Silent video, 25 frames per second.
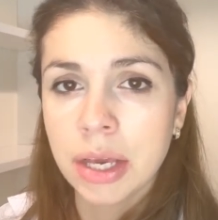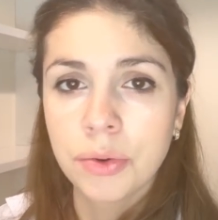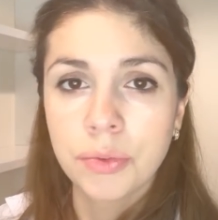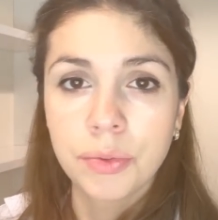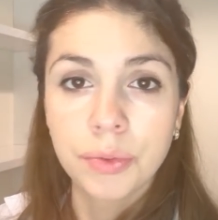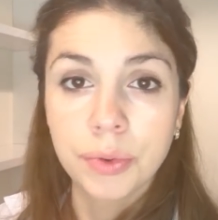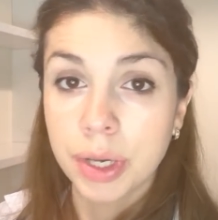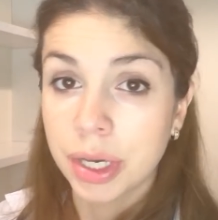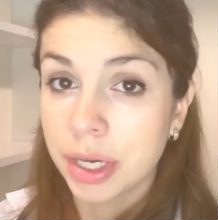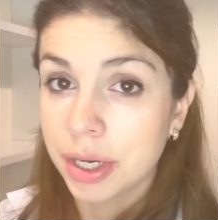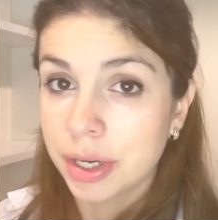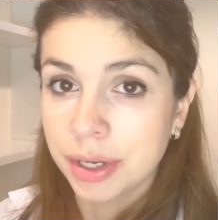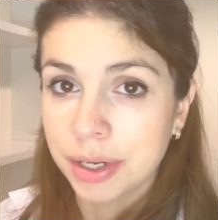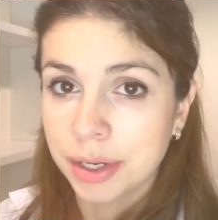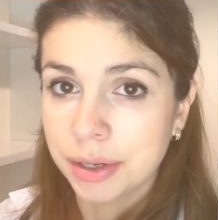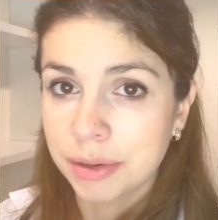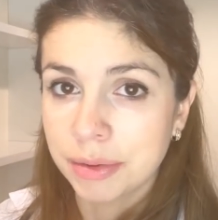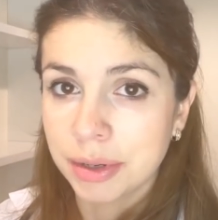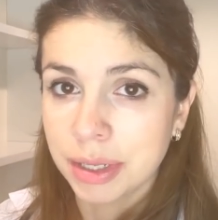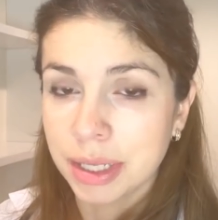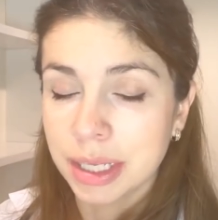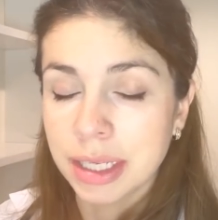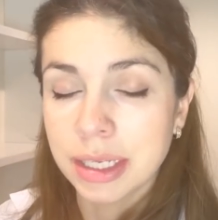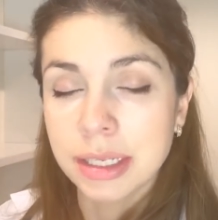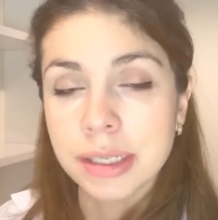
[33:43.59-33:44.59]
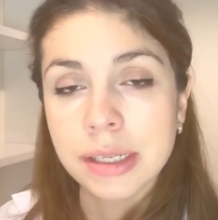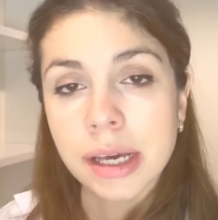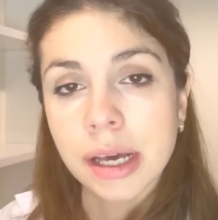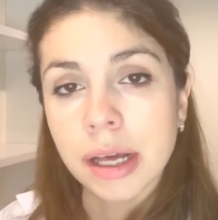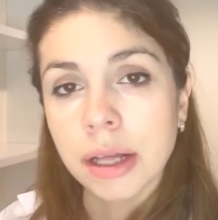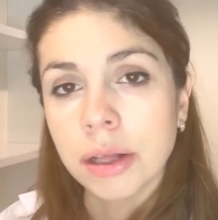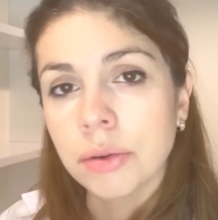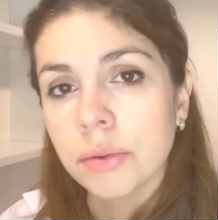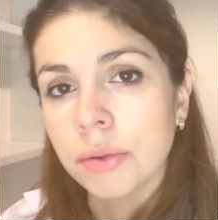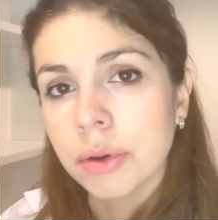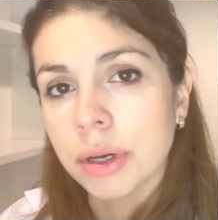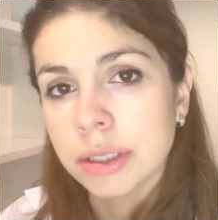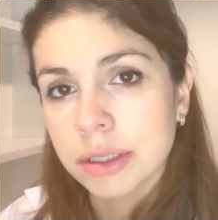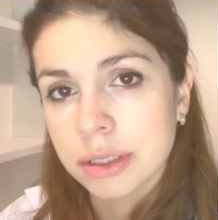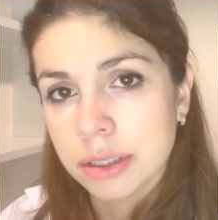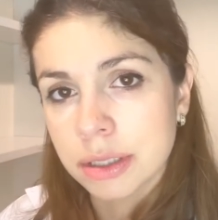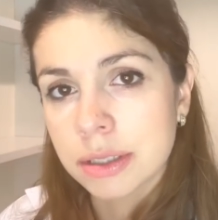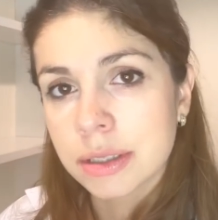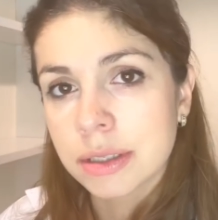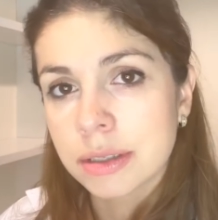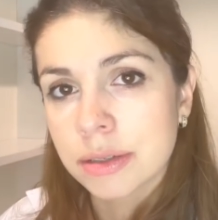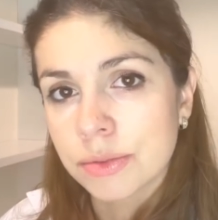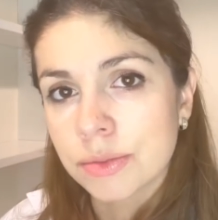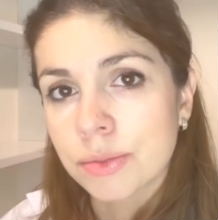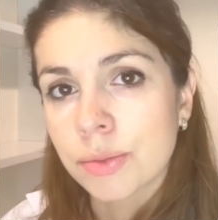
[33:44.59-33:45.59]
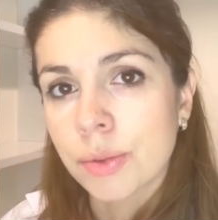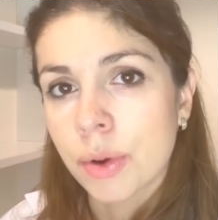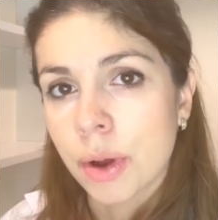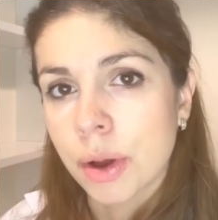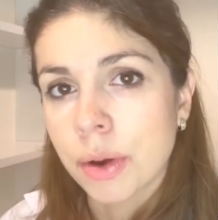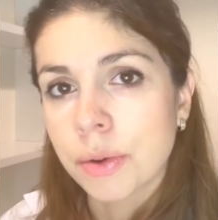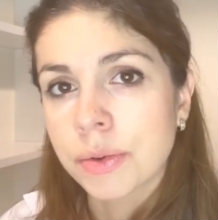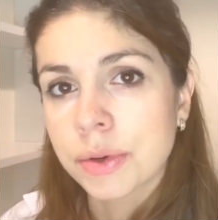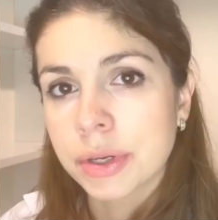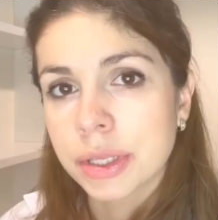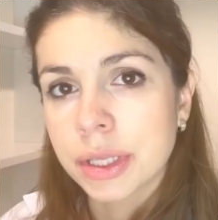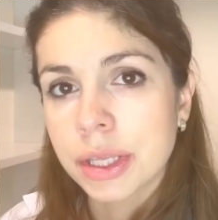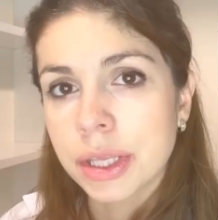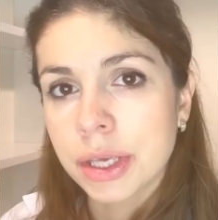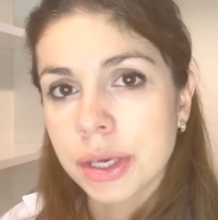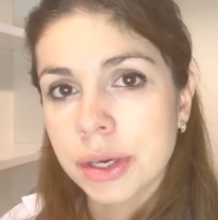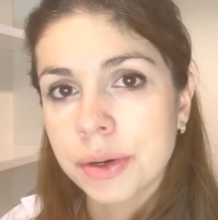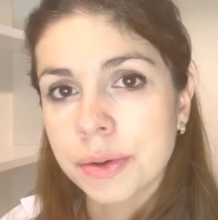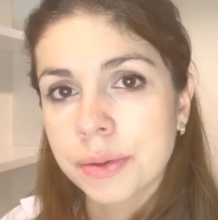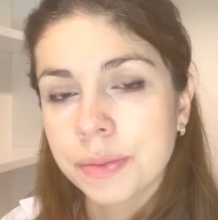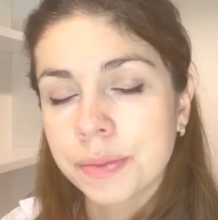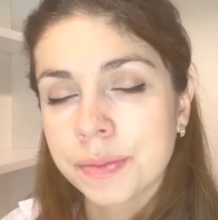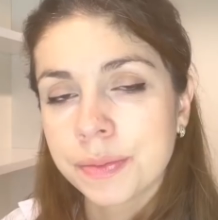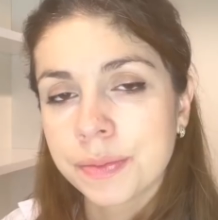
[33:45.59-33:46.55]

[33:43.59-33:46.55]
We couldn't really tell what's wrong with you.